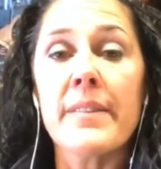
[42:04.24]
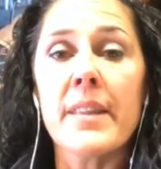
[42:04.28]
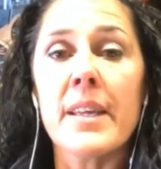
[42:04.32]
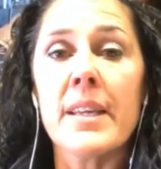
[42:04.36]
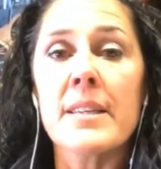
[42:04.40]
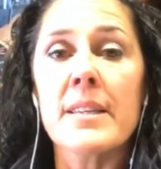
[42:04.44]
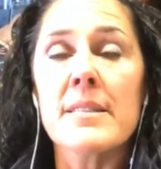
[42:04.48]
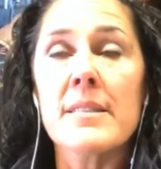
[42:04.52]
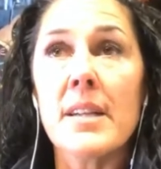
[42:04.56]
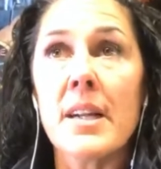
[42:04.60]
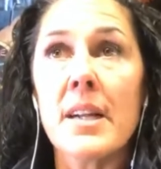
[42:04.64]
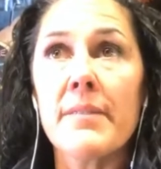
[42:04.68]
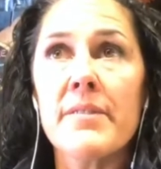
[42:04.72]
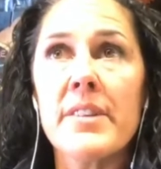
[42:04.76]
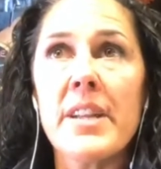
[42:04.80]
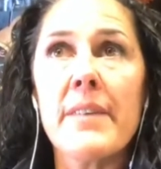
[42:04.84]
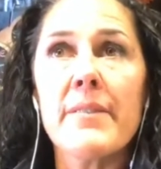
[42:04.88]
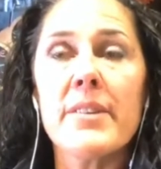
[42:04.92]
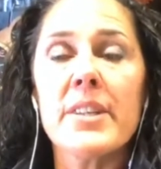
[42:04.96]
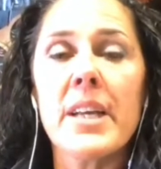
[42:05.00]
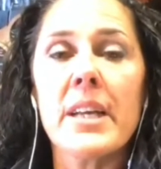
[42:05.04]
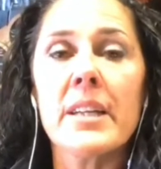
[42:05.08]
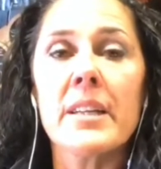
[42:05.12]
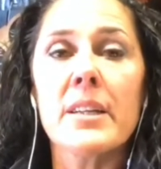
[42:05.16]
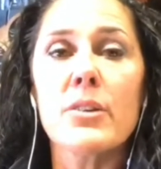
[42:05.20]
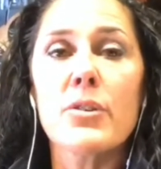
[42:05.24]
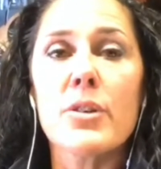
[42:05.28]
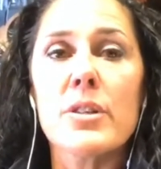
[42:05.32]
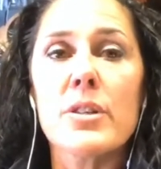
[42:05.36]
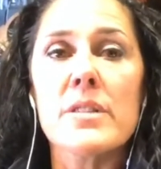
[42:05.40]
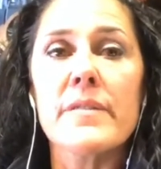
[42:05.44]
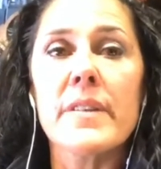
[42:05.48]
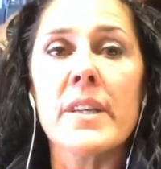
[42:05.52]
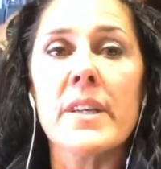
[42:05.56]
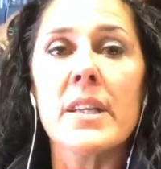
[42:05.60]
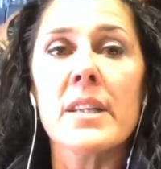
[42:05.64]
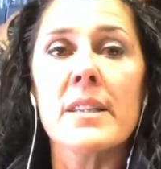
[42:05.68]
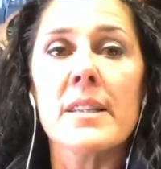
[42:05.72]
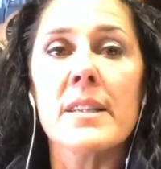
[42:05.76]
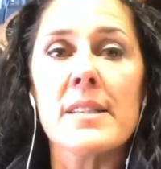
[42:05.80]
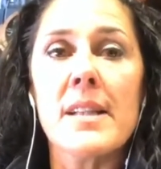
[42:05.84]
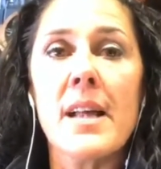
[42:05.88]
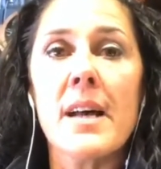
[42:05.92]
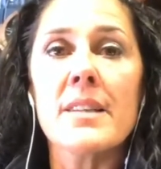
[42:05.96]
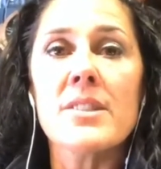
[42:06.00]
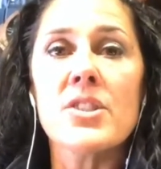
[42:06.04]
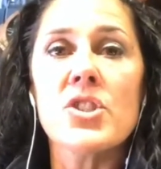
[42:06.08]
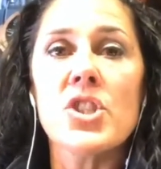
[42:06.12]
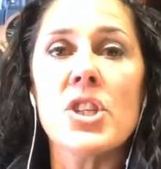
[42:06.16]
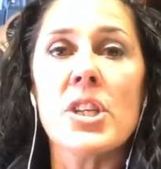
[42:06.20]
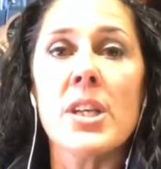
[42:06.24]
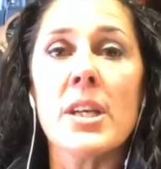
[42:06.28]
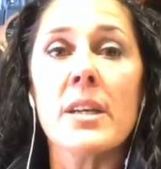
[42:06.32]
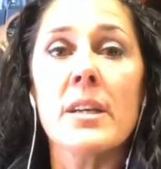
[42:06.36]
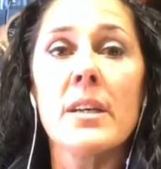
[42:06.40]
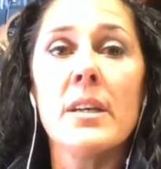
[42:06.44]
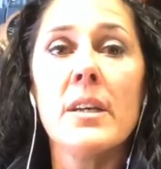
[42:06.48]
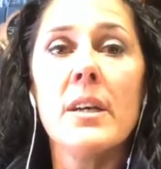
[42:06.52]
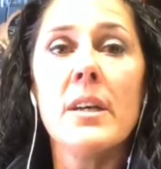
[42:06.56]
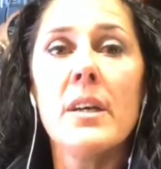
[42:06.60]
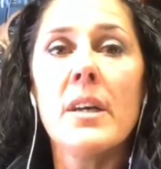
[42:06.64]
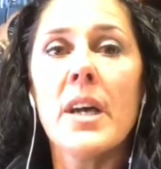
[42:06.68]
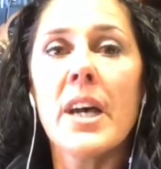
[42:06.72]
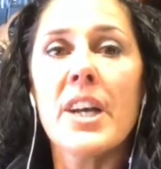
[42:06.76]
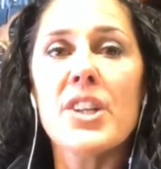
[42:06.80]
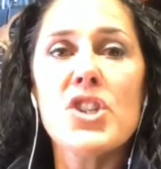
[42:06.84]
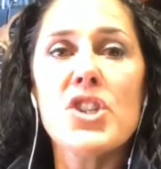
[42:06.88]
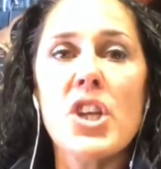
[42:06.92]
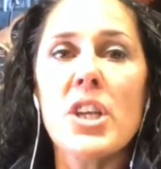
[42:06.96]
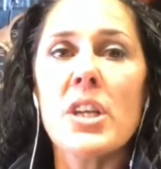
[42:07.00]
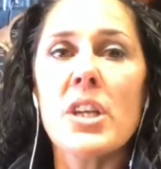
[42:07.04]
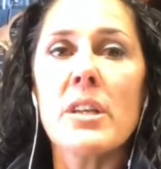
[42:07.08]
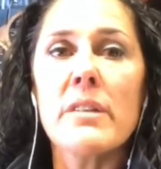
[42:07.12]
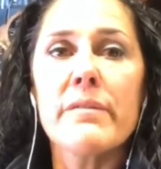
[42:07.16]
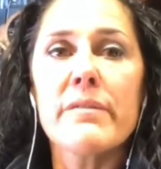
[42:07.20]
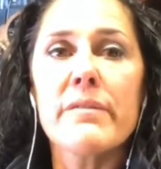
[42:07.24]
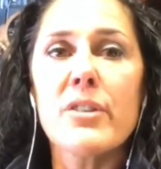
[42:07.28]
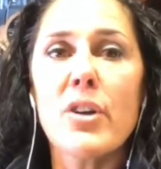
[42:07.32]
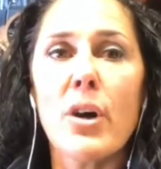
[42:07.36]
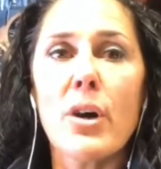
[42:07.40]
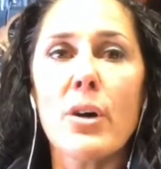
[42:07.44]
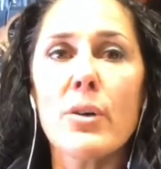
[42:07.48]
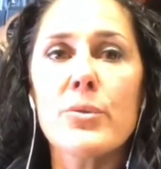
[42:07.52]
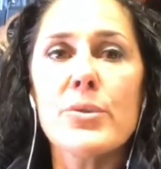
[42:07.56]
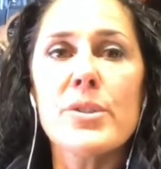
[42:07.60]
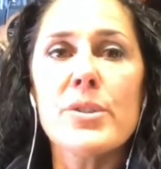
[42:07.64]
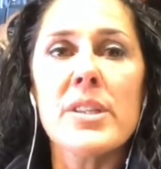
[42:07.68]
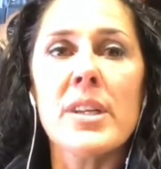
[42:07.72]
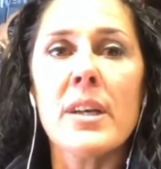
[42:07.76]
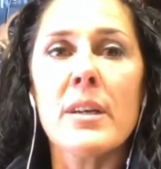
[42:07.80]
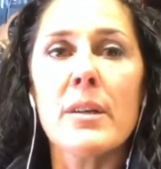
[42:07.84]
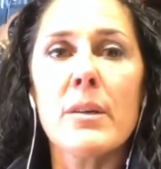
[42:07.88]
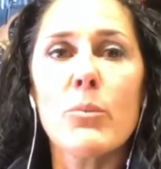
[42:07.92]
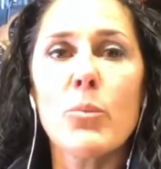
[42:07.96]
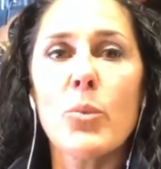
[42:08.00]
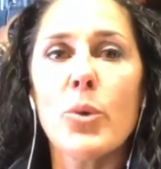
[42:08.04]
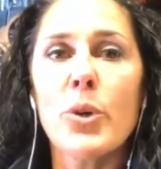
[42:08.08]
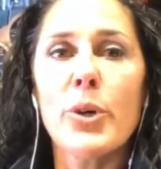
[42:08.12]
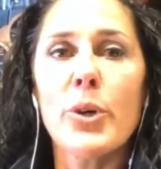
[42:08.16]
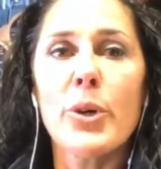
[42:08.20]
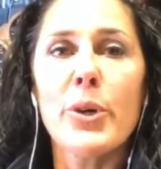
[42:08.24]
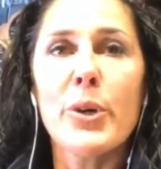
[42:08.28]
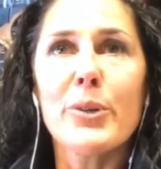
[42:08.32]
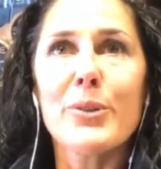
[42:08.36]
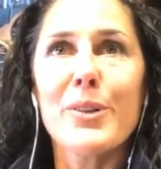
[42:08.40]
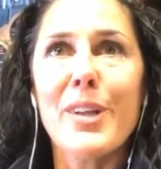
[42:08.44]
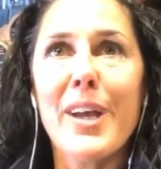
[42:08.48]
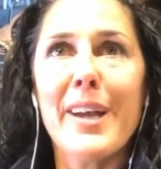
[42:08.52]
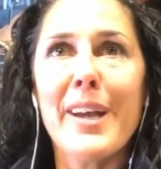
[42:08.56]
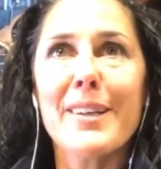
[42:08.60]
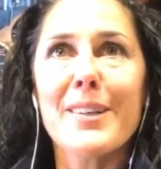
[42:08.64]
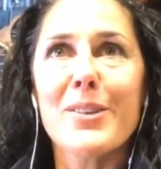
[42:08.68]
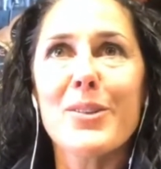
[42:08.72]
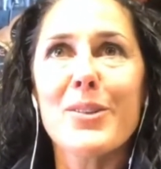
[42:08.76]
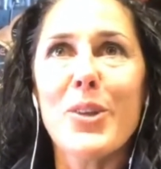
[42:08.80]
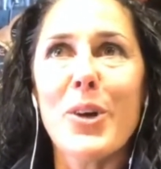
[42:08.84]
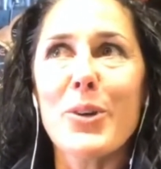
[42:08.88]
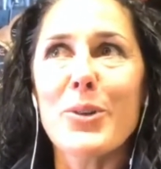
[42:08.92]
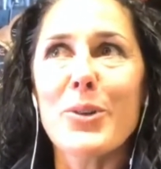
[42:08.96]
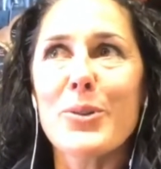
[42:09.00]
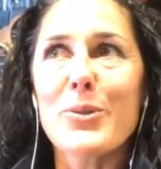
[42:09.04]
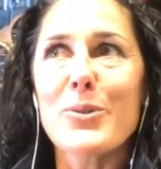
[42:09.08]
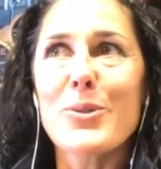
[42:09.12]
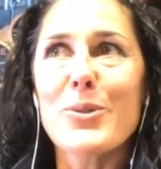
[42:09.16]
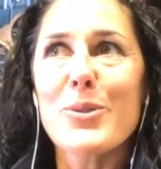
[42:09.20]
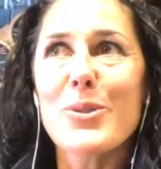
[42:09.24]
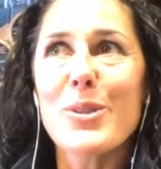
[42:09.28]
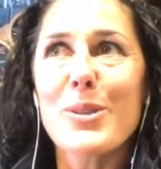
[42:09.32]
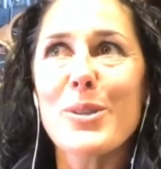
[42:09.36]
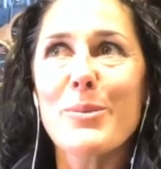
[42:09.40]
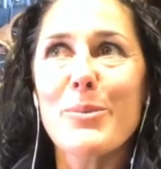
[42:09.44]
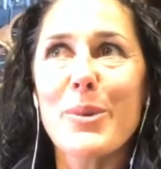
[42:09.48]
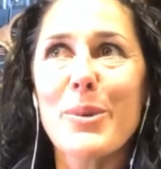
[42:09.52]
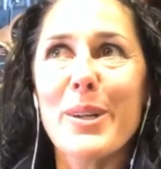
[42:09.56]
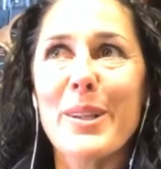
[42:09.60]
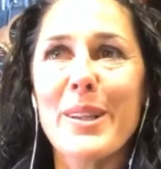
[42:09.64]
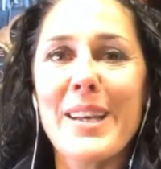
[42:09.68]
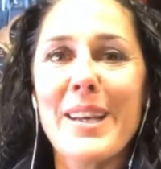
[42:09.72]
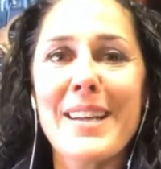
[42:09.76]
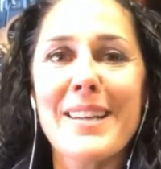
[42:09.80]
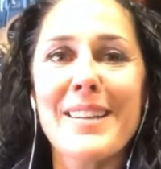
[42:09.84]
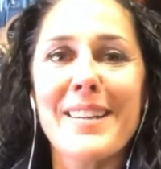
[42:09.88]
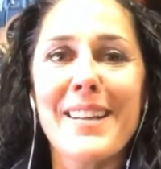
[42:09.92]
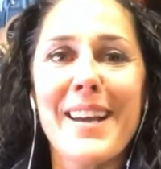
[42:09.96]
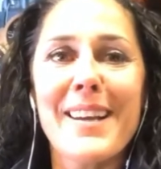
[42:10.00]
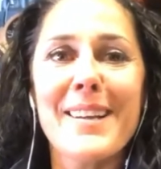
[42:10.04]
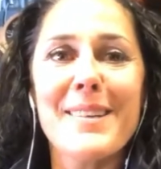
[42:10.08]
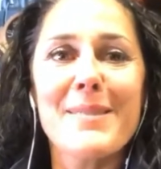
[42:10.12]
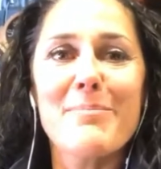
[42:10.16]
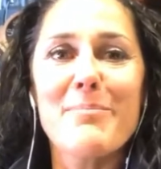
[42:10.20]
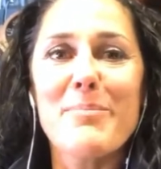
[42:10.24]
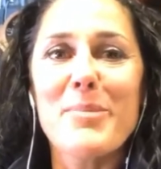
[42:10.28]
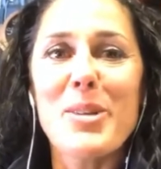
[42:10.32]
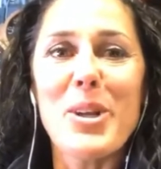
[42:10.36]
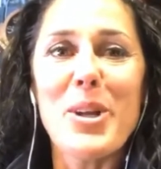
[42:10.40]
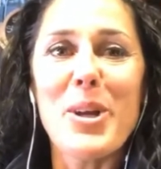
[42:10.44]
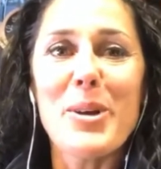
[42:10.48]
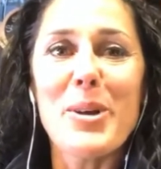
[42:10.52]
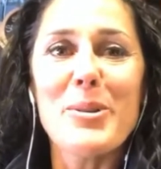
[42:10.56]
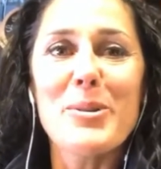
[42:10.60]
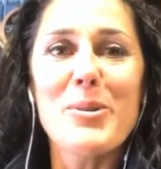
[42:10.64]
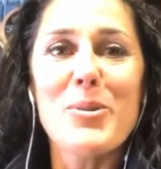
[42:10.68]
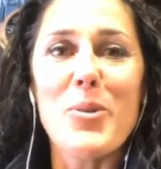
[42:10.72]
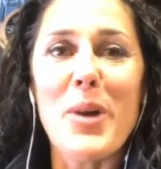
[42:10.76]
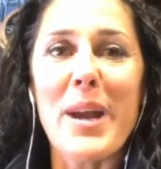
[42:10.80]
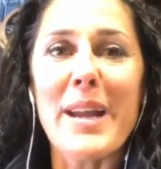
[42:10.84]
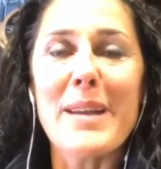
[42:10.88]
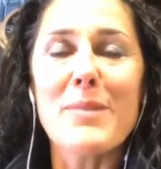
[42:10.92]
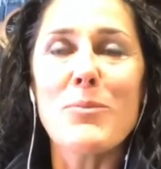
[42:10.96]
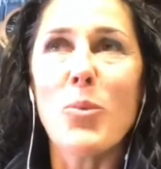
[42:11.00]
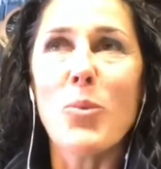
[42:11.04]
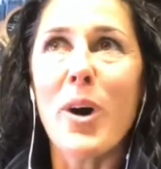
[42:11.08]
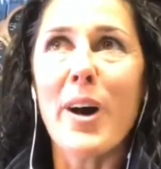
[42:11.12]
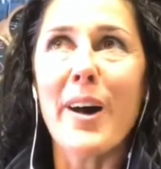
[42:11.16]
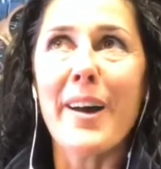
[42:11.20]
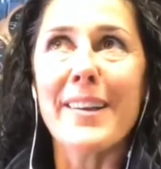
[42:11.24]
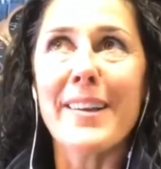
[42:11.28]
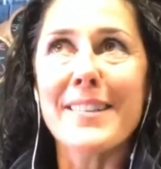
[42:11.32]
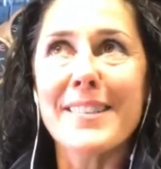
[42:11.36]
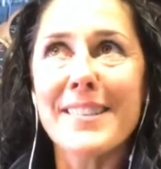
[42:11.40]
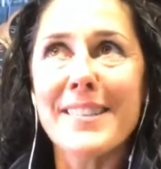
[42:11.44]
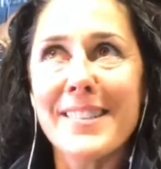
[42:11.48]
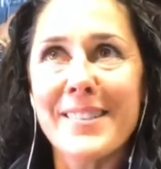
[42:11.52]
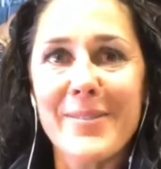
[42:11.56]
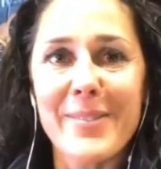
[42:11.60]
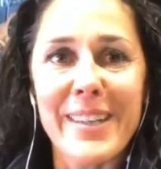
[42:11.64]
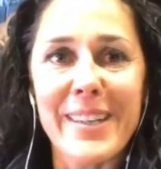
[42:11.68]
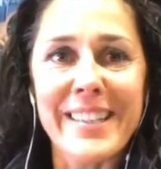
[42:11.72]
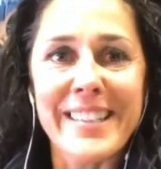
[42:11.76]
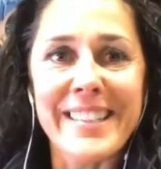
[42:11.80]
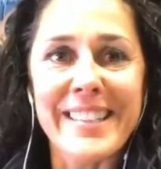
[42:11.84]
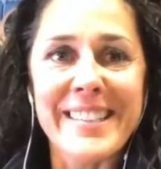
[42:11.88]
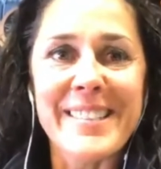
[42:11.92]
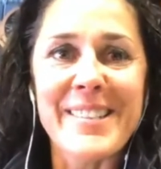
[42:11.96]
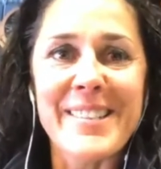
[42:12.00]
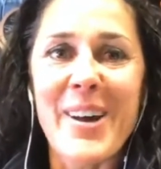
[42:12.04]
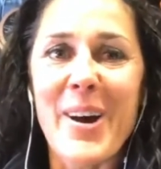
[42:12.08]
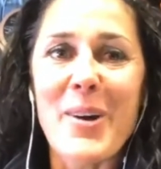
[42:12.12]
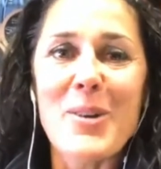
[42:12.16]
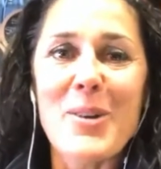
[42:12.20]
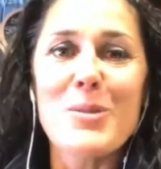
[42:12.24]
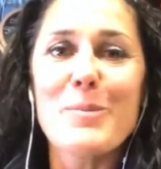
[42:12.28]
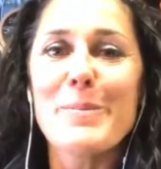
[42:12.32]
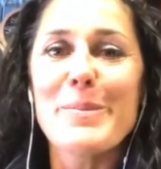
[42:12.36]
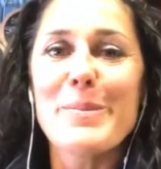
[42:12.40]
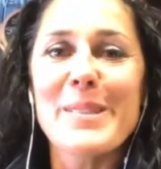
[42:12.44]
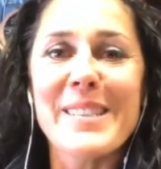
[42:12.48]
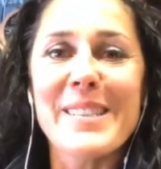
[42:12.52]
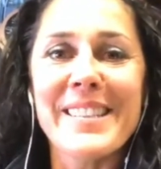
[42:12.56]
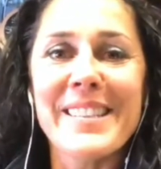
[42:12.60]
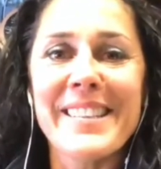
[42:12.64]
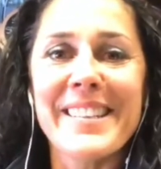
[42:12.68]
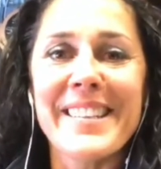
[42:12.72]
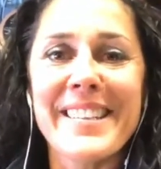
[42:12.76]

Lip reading: that I've never done in CrossFit in the last year. Achieved goals that were like those, what are they, like, great white fucking hopes in the